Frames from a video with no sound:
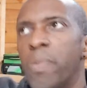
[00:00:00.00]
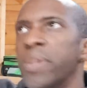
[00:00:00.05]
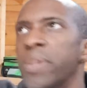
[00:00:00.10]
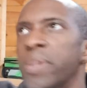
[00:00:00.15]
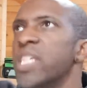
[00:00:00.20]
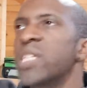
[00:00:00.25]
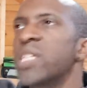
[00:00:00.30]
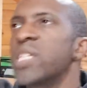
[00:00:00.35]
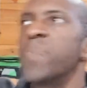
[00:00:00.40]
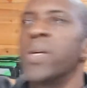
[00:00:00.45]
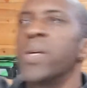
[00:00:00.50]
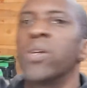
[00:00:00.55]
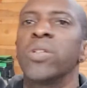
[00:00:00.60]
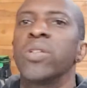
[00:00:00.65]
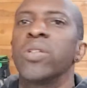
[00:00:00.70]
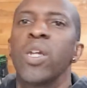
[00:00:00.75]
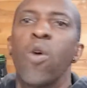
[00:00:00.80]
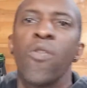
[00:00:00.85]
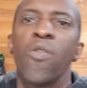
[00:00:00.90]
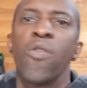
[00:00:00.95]
But this
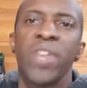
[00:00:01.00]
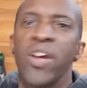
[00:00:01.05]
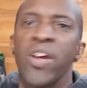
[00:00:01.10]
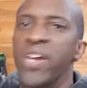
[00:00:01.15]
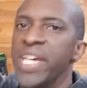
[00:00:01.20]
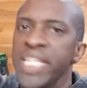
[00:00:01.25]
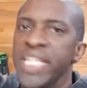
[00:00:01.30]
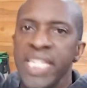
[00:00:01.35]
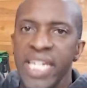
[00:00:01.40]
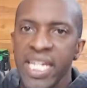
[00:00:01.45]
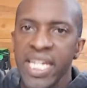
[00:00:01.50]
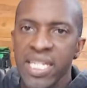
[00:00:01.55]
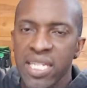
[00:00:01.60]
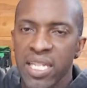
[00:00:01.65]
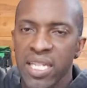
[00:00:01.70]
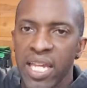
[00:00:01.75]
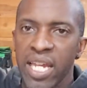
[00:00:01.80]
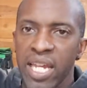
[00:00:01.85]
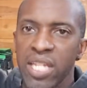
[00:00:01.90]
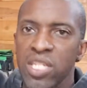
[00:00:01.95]
building over there isn't
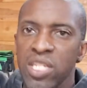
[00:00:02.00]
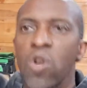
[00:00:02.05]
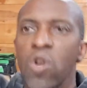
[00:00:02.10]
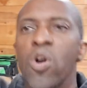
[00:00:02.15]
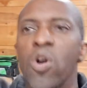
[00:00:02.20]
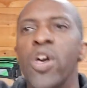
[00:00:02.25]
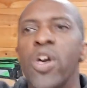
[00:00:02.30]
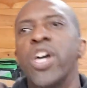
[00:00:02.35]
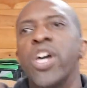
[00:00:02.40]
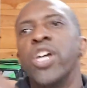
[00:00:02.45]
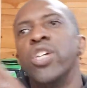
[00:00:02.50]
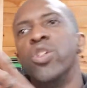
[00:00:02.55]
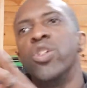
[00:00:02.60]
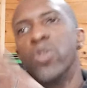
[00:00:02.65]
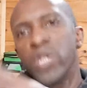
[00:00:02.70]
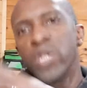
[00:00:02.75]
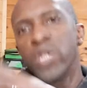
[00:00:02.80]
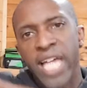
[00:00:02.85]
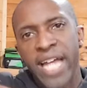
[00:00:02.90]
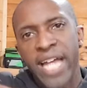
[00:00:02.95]
insulated, so
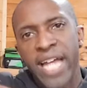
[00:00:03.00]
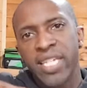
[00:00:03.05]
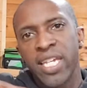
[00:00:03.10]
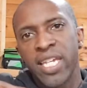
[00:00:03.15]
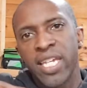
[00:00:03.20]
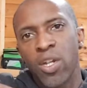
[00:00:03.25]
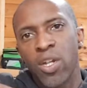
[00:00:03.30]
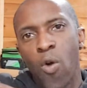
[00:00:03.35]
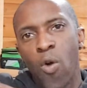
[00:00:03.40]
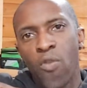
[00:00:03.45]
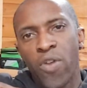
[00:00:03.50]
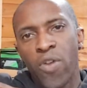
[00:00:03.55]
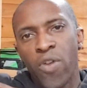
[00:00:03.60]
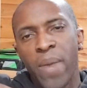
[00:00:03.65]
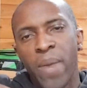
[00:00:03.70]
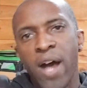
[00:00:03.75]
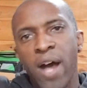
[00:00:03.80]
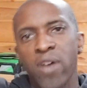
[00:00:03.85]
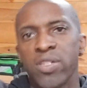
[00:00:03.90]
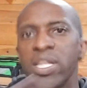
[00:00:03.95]
usually I tint over in
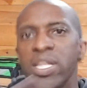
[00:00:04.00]
my house.